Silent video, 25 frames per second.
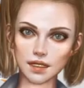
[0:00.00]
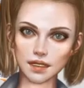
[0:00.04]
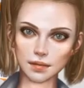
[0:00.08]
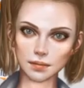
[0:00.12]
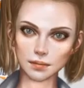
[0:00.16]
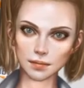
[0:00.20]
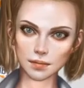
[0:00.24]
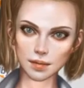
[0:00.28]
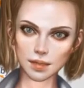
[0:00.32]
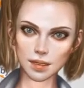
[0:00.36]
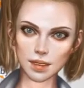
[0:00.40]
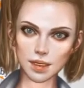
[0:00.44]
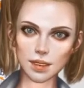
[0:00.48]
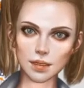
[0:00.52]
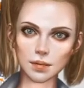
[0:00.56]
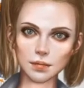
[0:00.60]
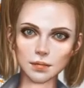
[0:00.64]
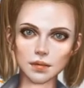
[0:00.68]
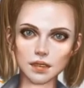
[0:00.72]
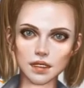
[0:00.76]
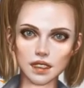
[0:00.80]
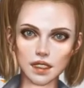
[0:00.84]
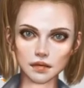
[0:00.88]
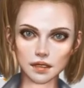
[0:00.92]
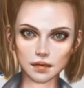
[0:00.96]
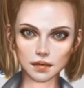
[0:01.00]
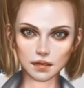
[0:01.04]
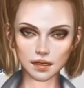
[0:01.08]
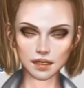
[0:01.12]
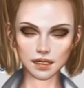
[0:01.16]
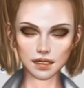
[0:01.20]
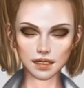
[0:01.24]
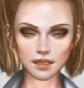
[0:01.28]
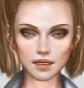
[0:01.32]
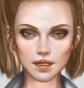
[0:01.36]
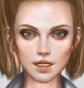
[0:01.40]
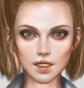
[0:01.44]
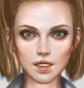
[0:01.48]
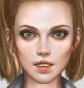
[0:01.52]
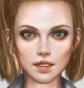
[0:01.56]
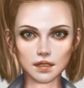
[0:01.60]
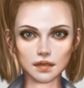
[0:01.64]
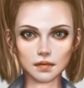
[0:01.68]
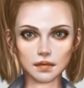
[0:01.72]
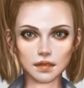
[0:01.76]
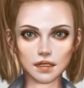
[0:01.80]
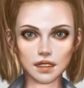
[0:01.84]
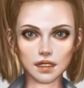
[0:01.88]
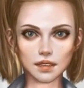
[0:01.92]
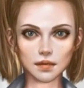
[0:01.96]
CR London offers rooms in
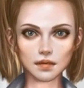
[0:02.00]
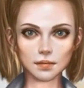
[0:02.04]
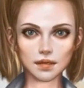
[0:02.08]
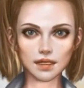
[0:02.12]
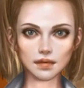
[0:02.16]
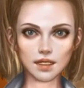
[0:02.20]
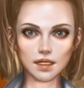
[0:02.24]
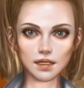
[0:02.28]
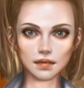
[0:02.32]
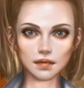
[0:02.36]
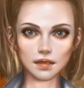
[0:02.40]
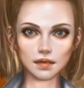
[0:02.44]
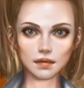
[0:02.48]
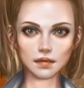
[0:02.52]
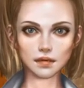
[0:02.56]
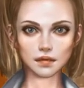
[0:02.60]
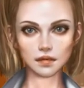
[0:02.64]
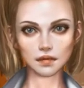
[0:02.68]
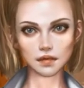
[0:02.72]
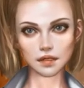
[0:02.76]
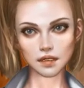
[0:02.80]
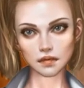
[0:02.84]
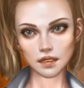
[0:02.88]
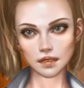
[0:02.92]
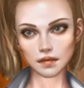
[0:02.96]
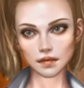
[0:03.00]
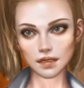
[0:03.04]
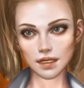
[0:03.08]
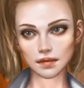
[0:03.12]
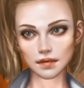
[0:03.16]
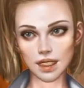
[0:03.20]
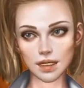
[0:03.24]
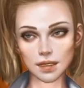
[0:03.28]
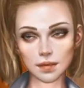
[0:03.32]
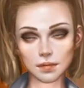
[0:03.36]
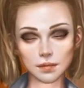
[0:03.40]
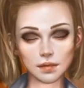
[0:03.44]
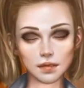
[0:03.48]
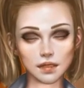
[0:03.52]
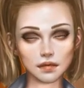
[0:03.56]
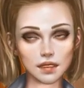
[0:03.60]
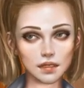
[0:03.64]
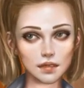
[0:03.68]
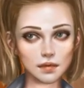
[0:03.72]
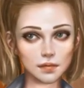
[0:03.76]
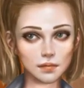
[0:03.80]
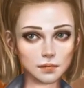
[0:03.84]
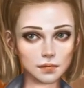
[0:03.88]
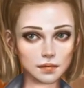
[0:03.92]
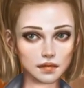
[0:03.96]
London, a 15-minute walk from Brick
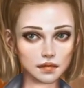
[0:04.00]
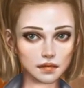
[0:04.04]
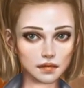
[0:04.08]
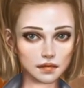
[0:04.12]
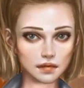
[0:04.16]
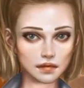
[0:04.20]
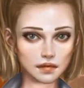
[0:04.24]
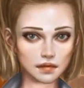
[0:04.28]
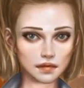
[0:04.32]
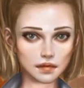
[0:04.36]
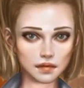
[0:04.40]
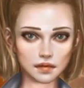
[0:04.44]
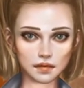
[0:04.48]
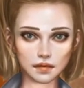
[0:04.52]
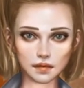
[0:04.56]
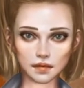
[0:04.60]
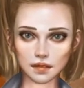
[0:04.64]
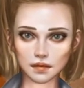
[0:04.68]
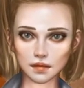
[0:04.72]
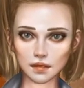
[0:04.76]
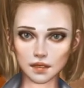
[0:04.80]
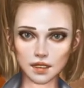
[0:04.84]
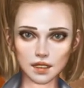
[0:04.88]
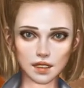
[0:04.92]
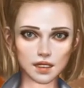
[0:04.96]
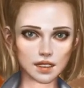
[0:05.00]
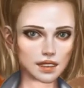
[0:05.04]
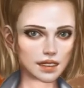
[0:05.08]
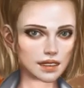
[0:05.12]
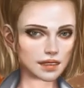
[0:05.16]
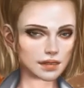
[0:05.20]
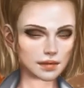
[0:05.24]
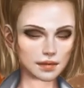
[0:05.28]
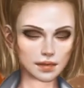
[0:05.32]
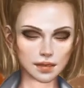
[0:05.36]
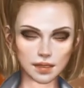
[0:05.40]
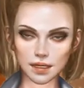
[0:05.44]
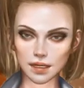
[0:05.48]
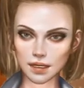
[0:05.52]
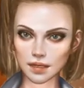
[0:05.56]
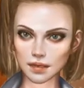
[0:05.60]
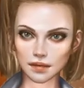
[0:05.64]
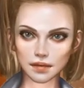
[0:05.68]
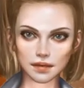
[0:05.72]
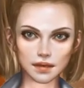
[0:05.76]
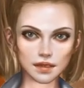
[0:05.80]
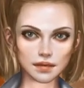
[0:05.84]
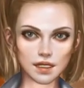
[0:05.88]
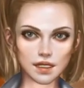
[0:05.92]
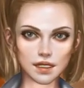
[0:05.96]
Lane. Located around
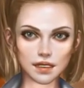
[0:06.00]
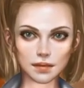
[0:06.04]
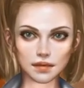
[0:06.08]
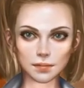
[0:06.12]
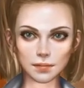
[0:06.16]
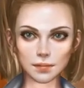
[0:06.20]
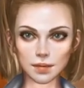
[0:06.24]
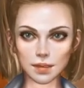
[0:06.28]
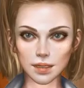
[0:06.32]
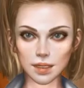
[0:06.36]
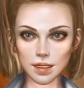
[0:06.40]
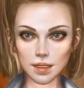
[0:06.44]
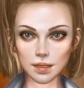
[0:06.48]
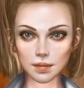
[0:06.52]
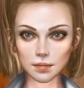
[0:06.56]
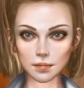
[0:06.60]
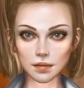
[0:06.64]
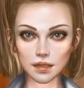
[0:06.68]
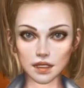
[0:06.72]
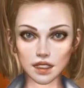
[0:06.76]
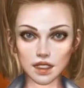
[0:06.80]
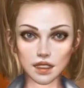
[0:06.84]
1.2 miles